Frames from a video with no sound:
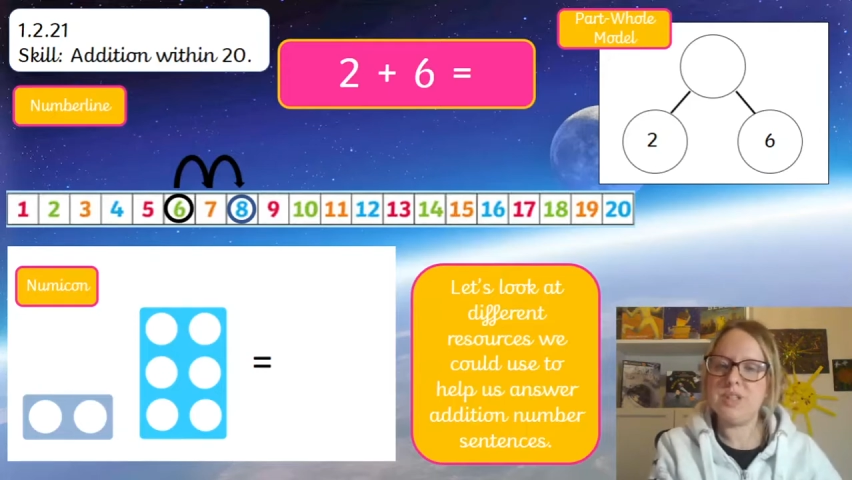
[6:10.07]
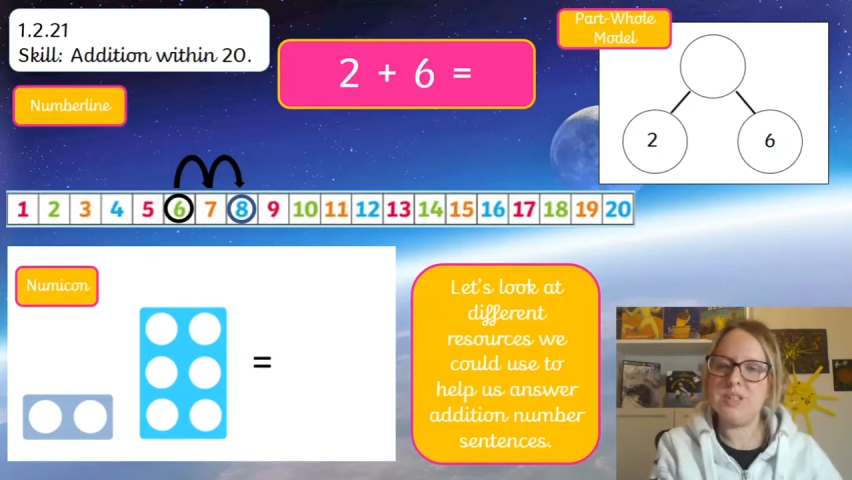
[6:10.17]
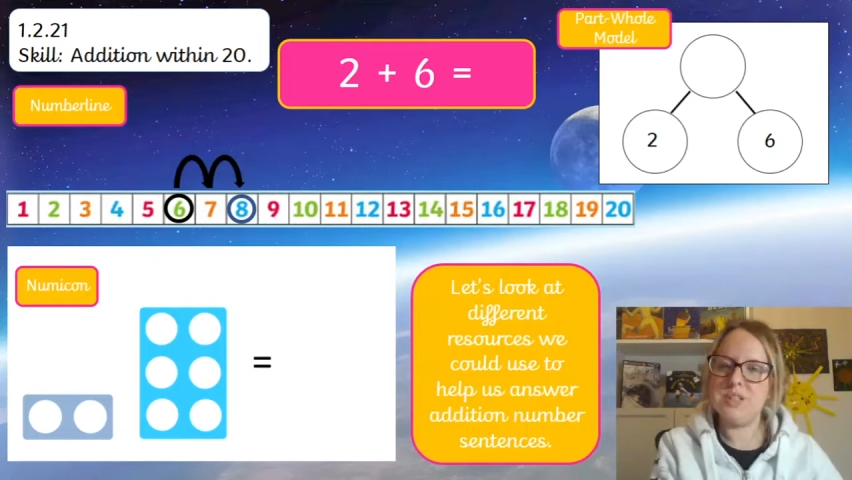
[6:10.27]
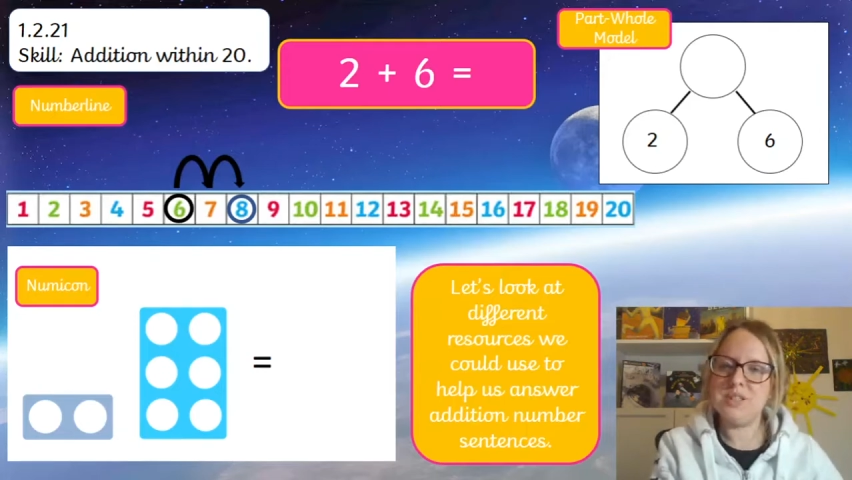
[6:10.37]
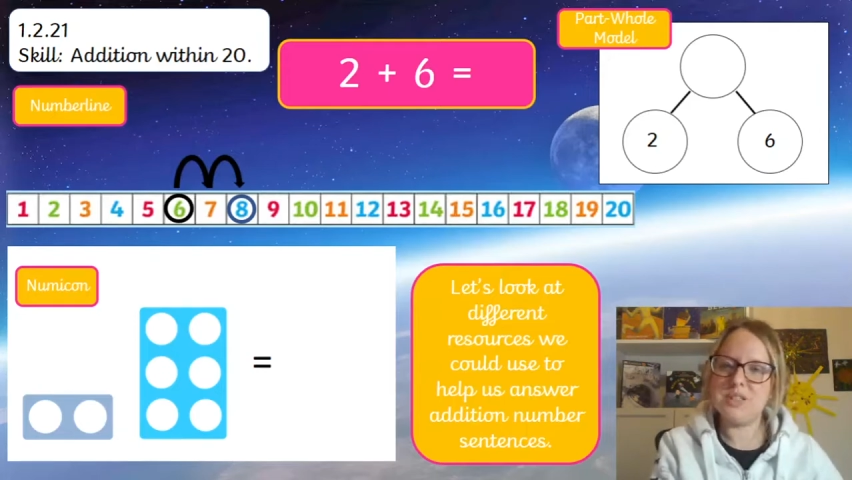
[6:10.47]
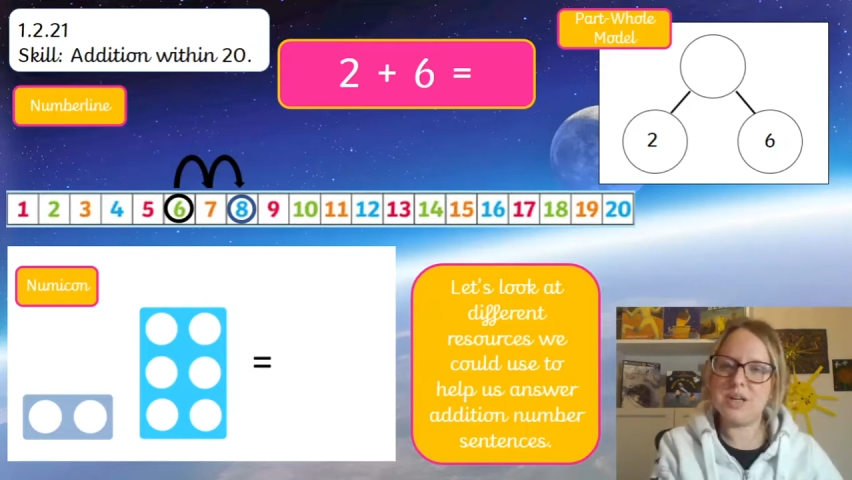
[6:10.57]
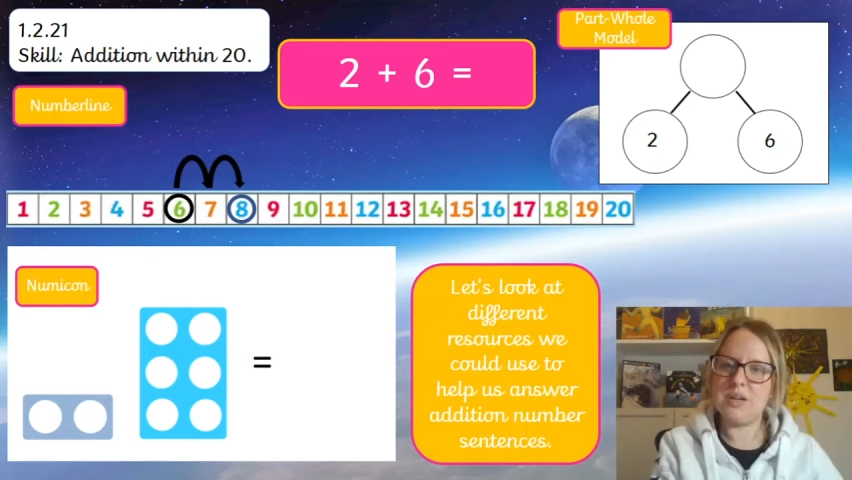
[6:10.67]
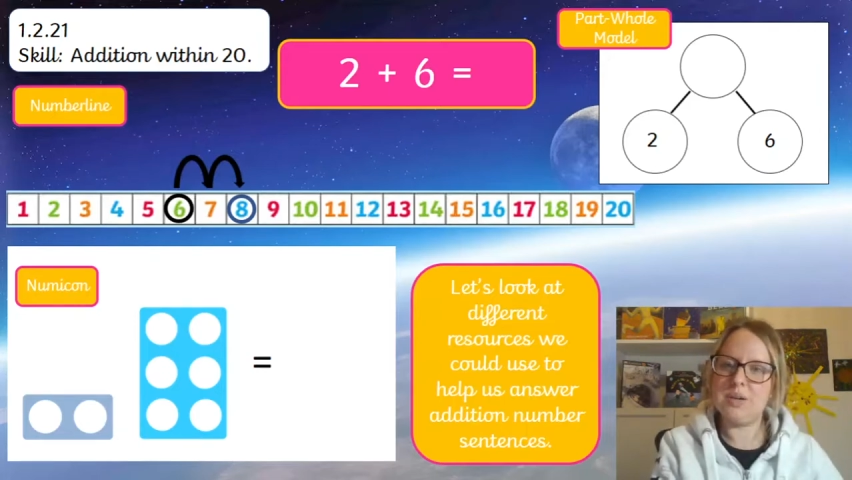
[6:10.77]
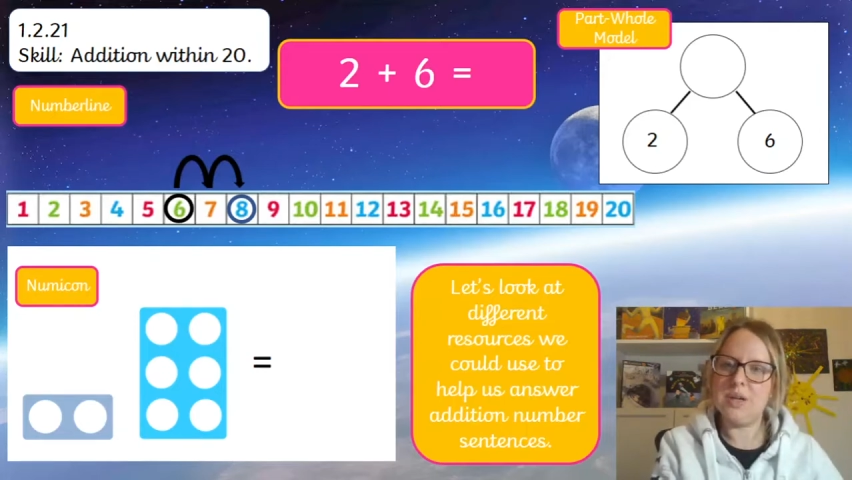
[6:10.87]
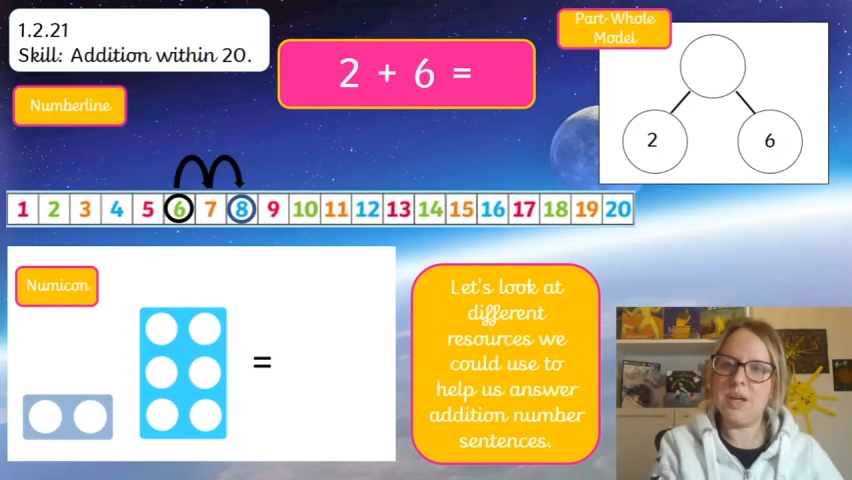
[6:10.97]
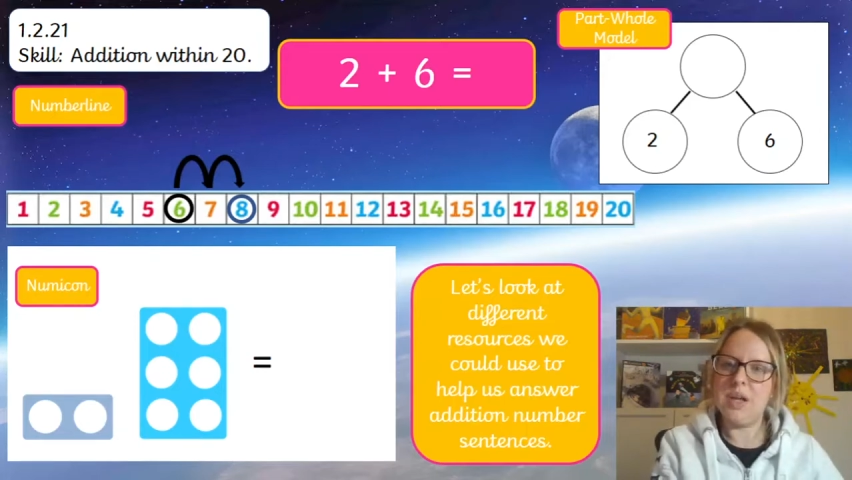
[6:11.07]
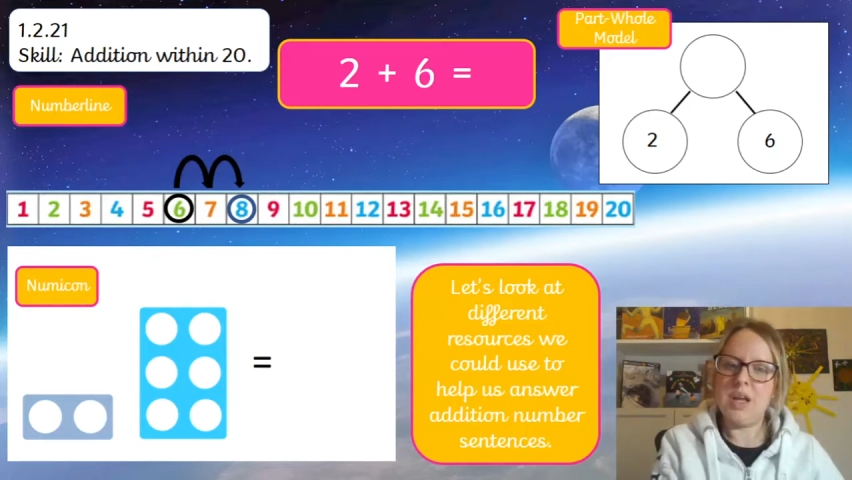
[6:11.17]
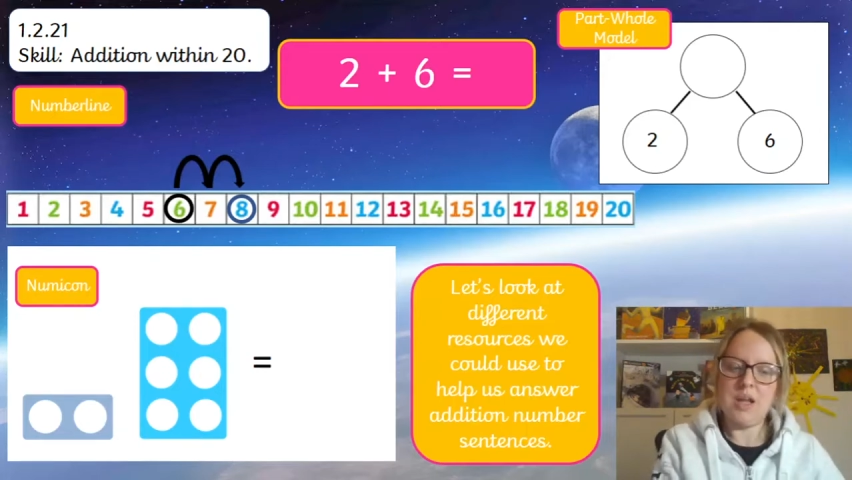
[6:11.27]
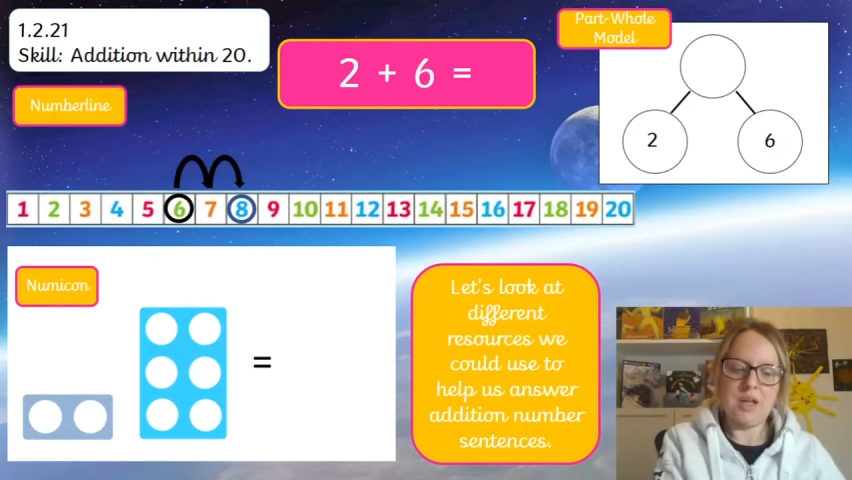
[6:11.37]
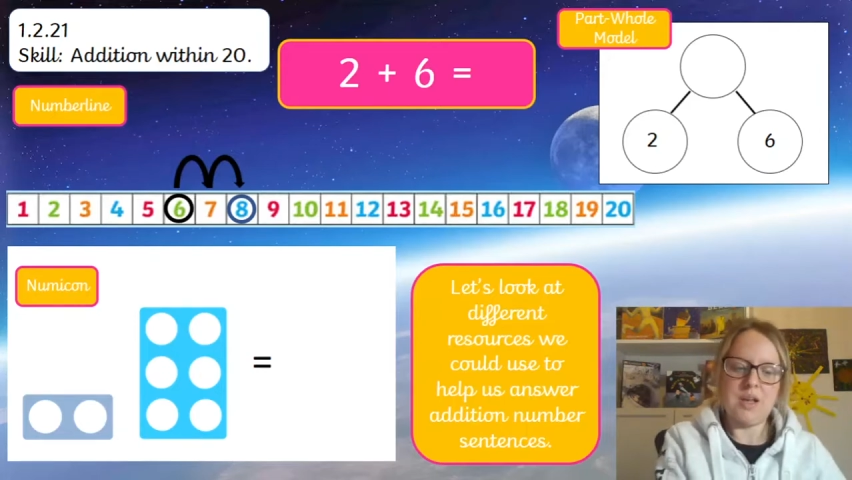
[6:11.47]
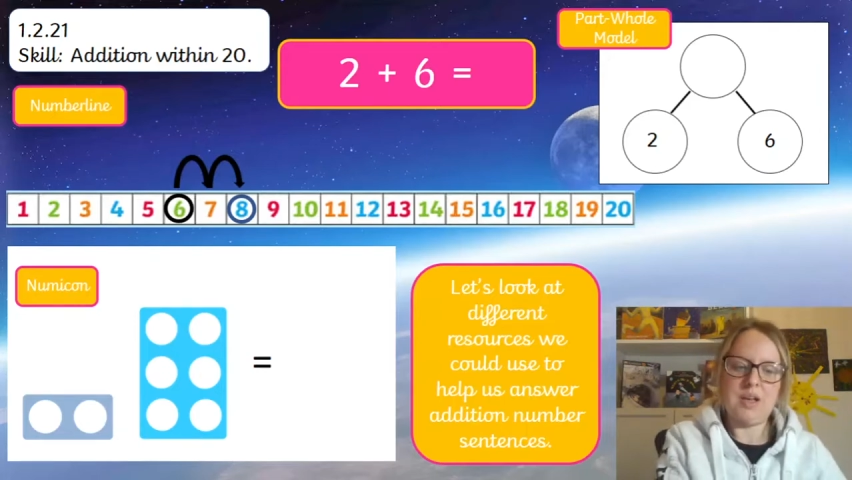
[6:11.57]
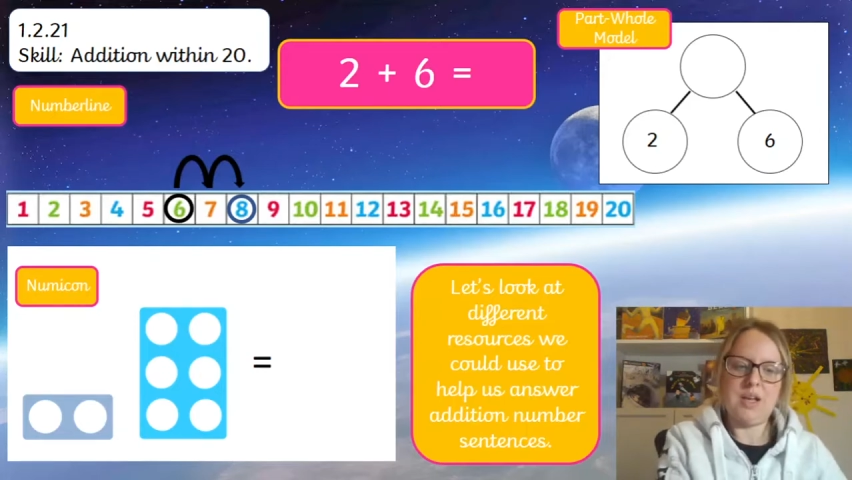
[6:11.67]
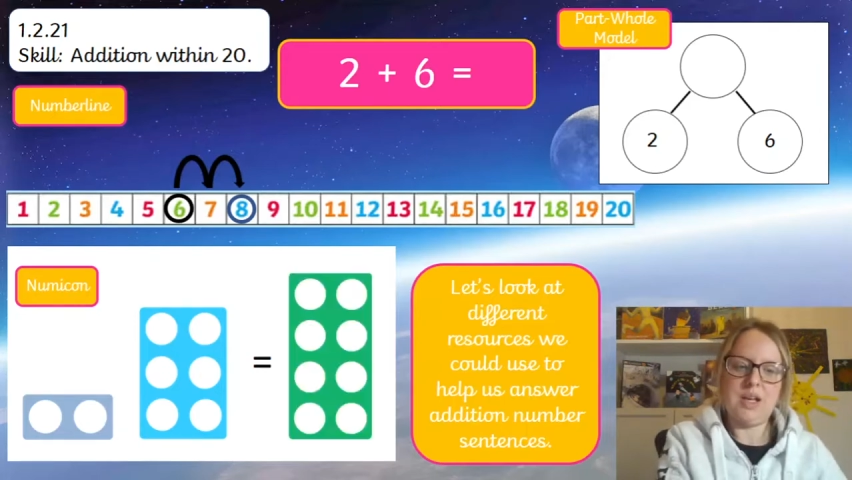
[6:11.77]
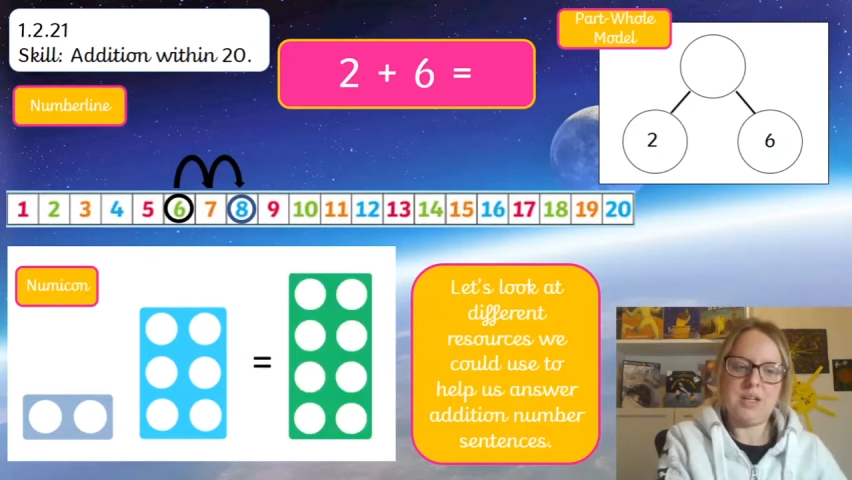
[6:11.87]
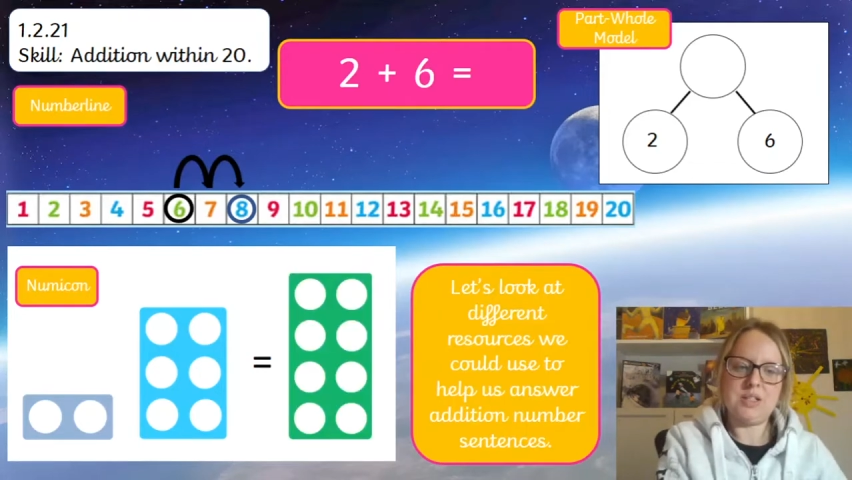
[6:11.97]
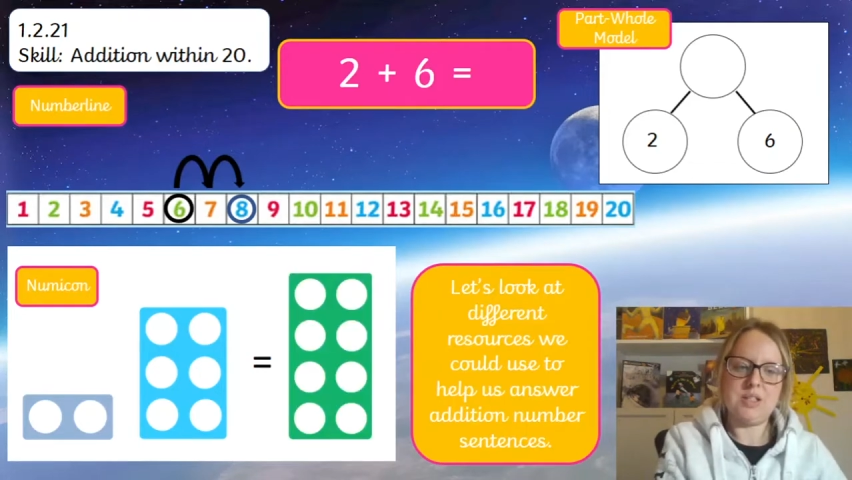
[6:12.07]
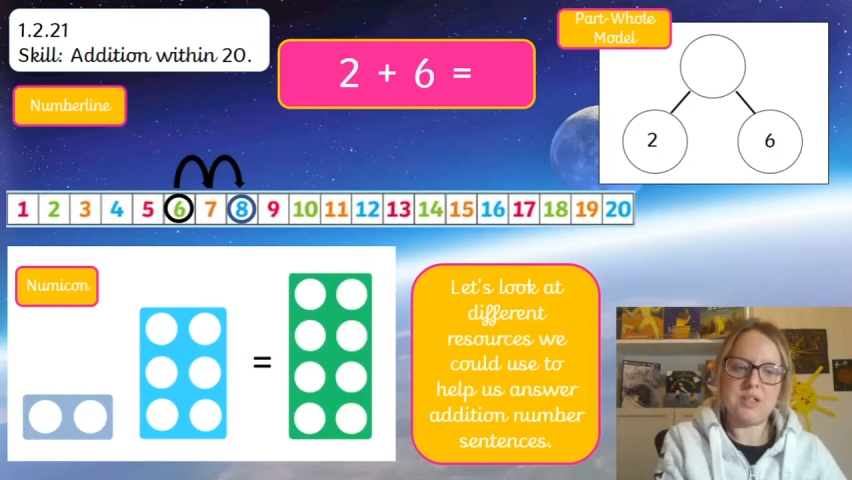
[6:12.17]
So let's look